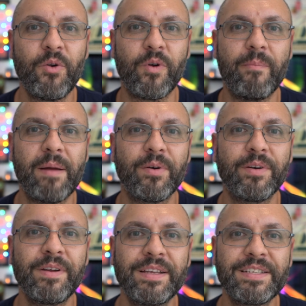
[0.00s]

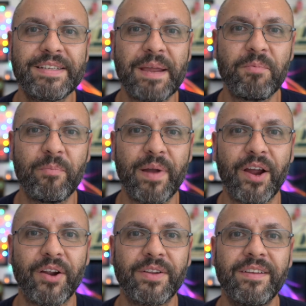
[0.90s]
Remember, stay
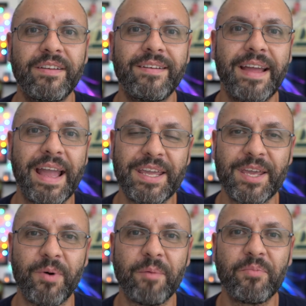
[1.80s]
prepared and
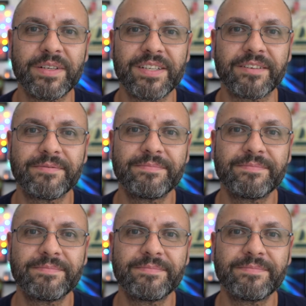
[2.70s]
keep on pressing.